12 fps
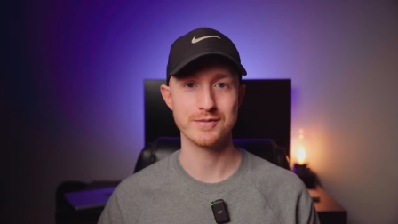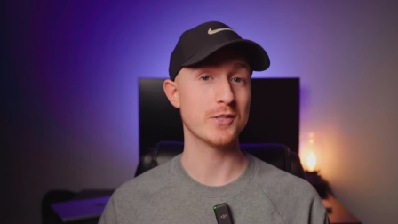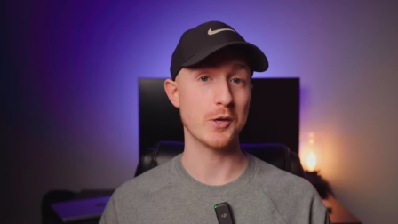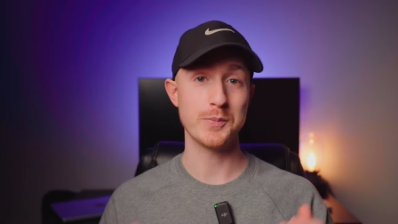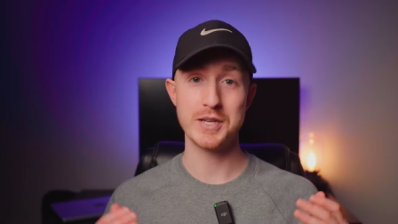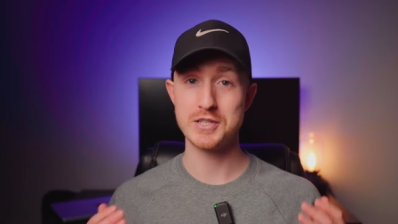So
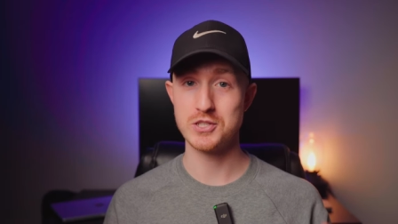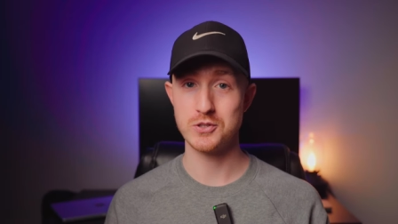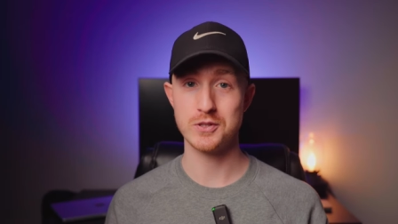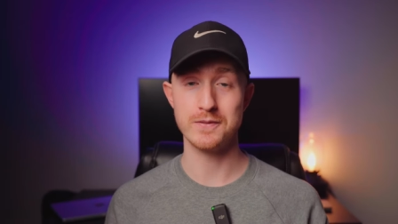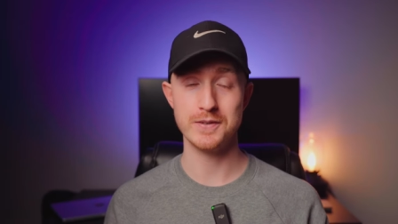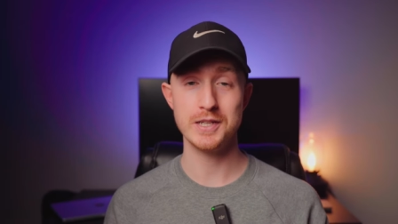I hope you guys
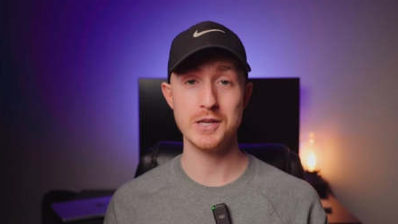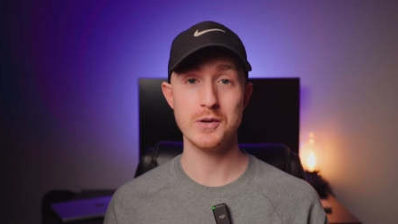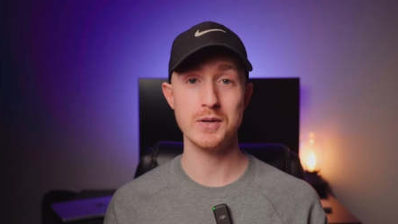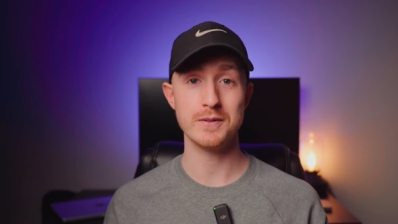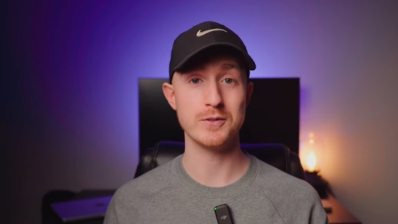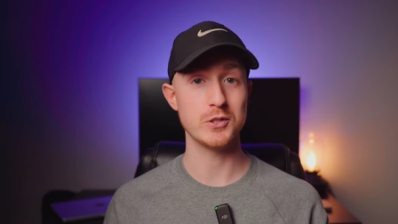enjoyed the video,
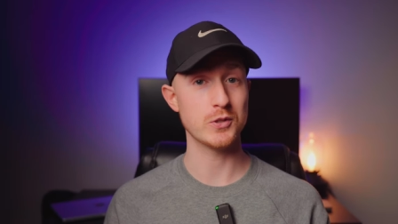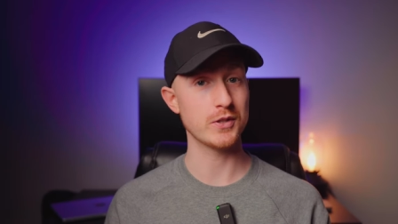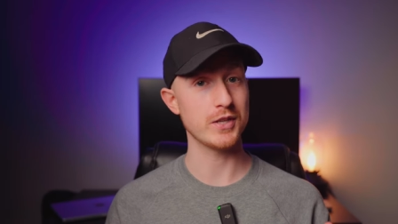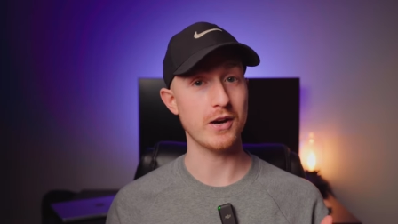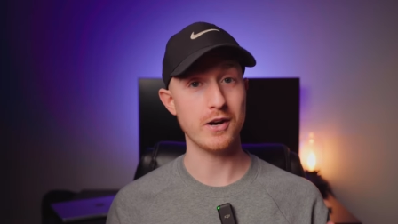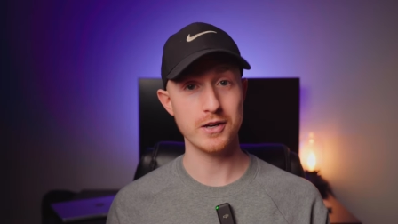and if you enjoyed
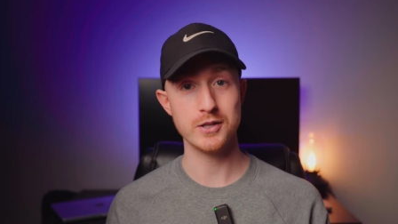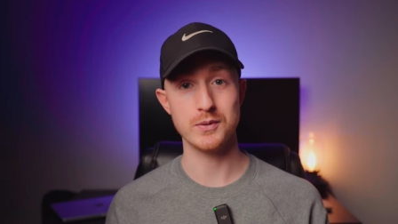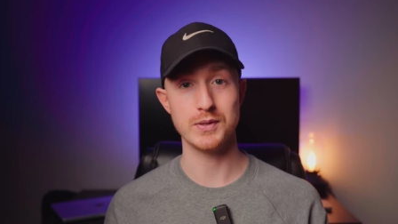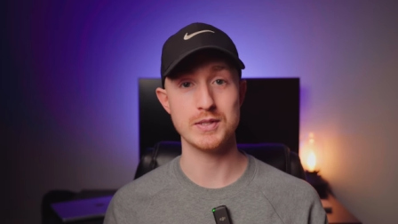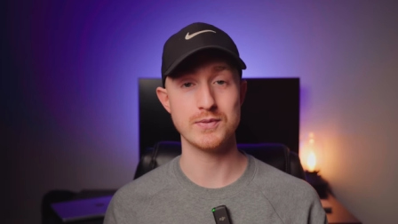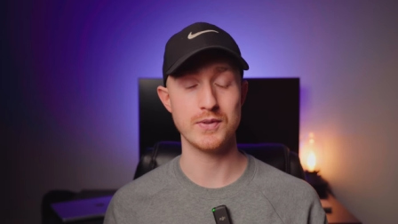the audio
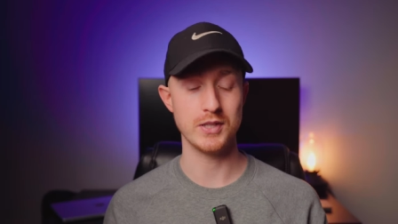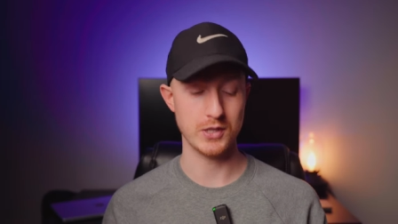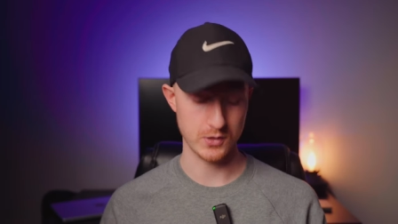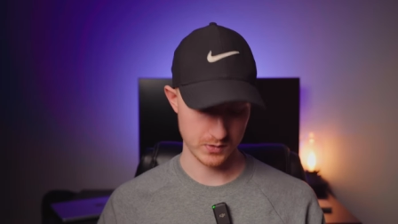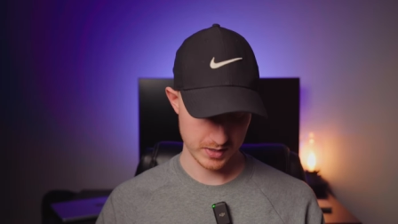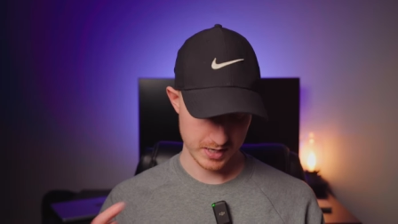in this
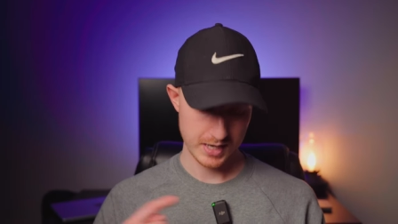video,